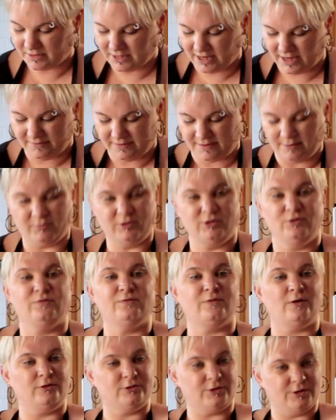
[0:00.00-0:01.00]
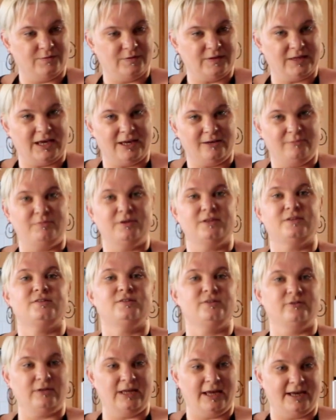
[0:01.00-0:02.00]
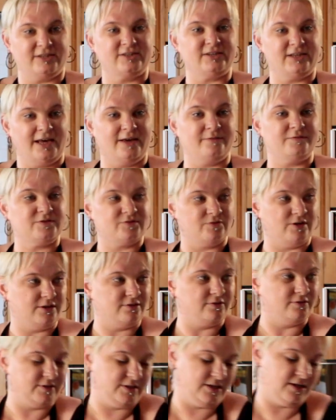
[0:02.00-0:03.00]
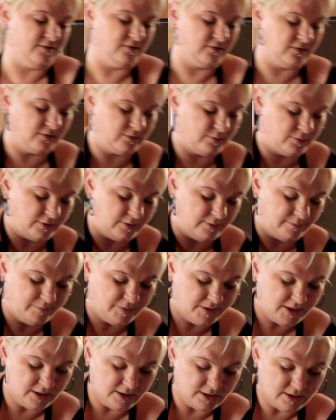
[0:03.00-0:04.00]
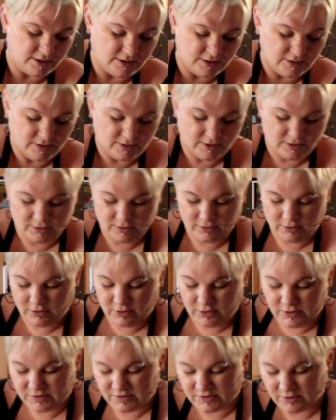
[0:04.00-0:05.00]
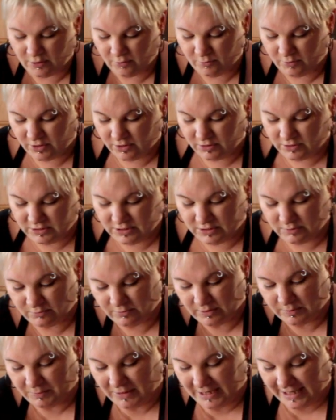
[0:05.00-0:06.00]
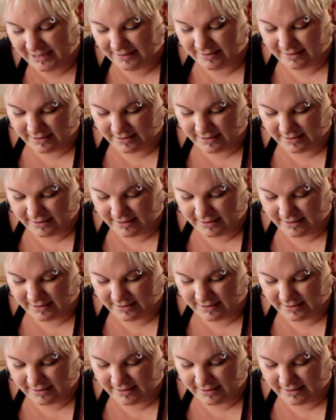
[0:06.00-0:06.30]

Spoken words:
and then when you fold over the end bits, you'll actually have strength on the ends as well. So we're going to repeat